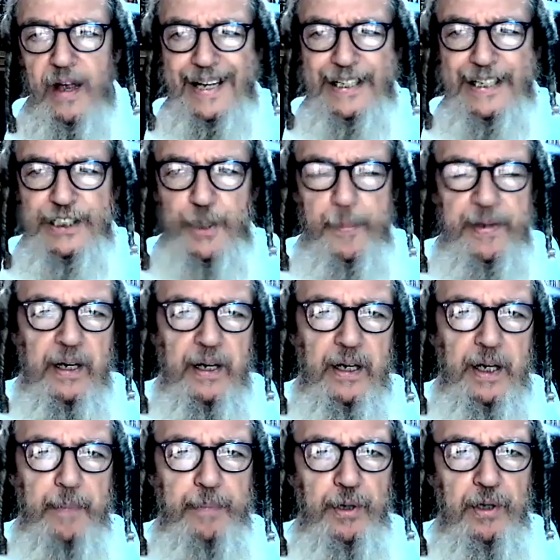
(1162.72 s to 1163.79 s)
is
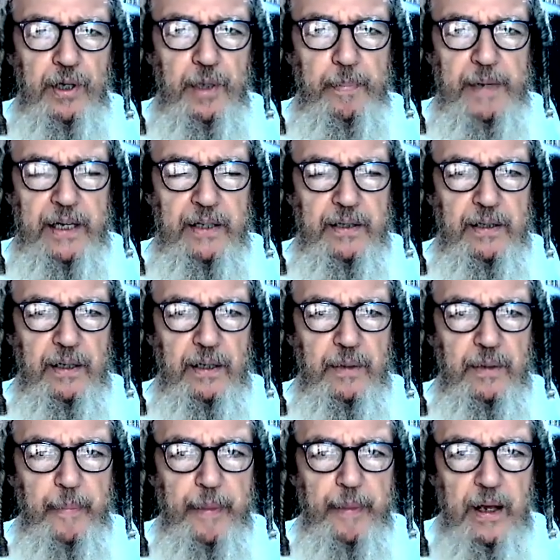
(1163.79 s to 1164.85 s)
immediately put on a
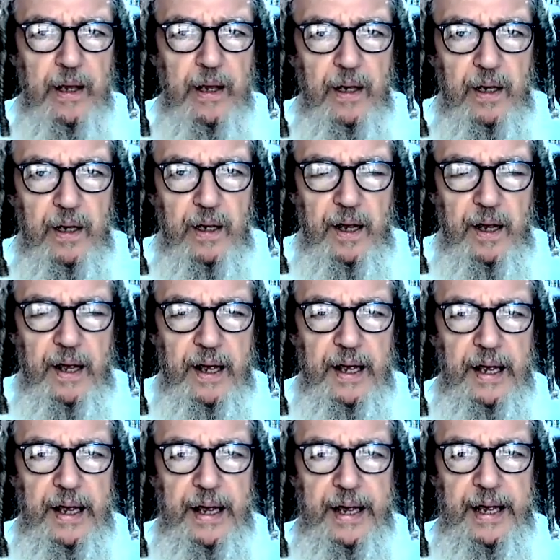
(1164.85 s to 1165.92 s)
pedestal
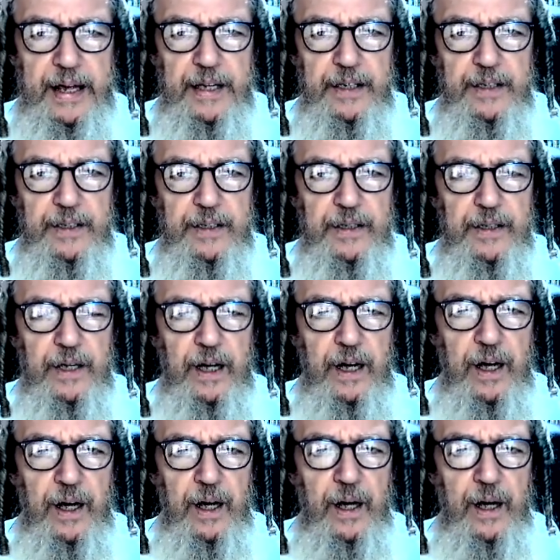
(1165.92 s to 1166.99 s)
and
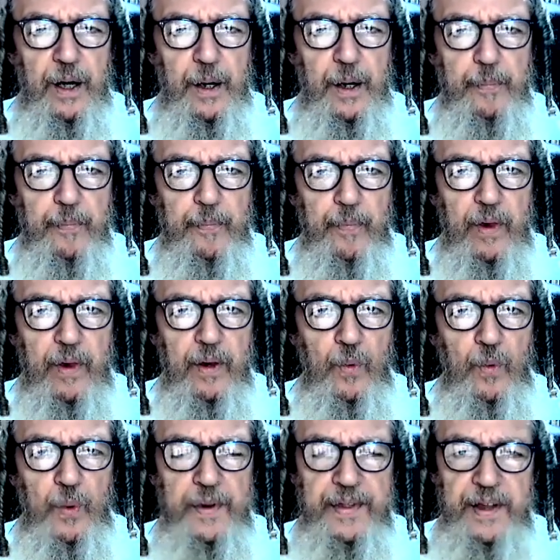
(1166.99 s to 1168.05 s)
uh,
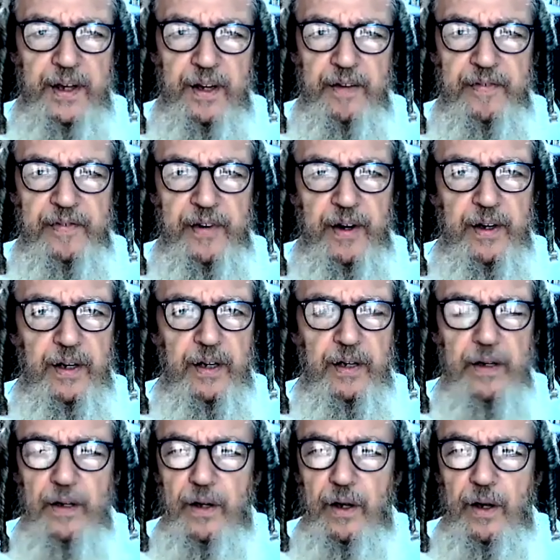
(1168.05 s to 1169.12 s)
within a
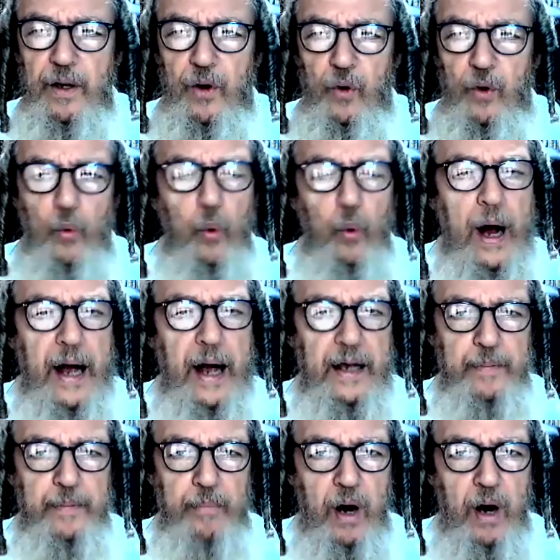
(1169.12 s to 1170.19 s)
very
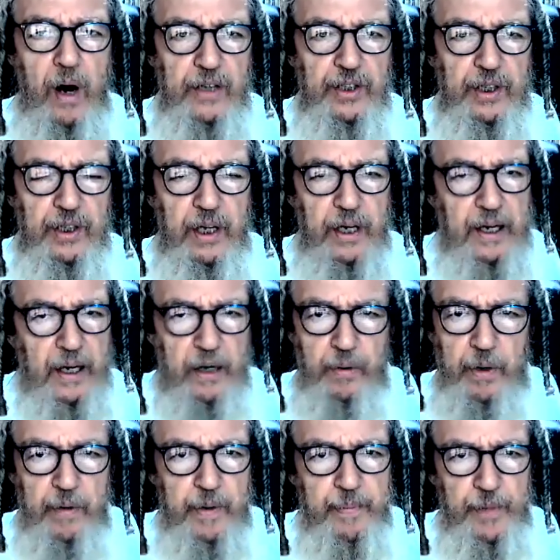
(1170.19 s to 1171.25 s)
wide margin can get
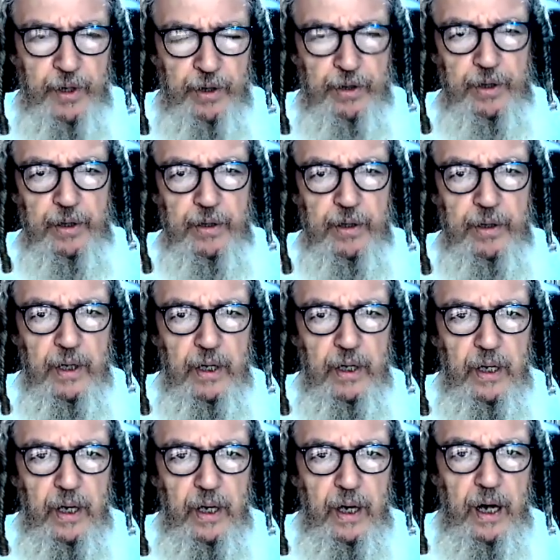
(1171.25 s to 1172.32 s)
away with murder.
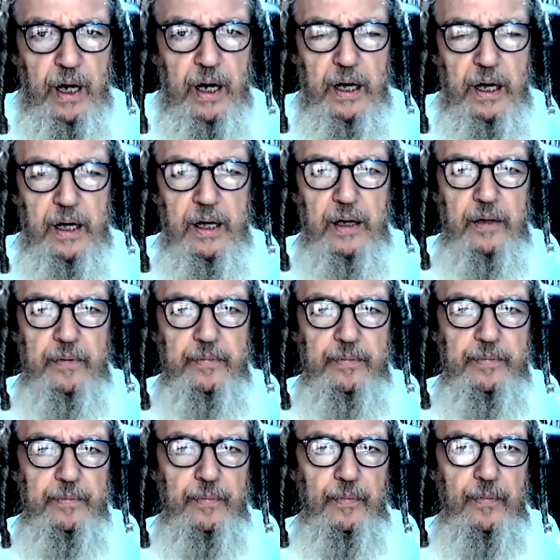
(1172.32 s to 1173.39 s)

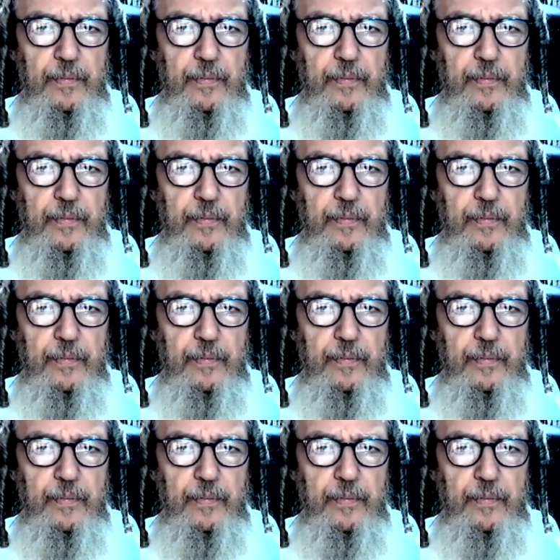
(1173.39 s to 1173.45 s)
Um,